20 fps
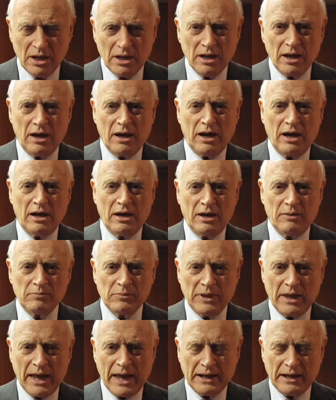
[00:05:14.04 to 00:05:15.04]

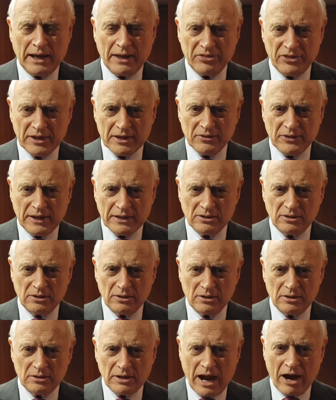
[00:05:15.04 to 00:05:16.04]
And I think
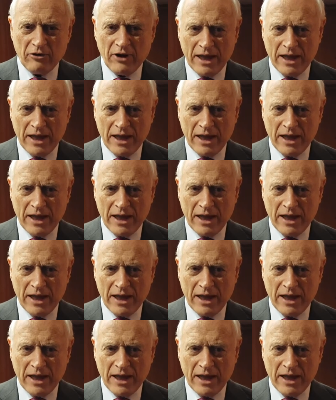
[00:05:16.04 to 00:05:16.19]
that our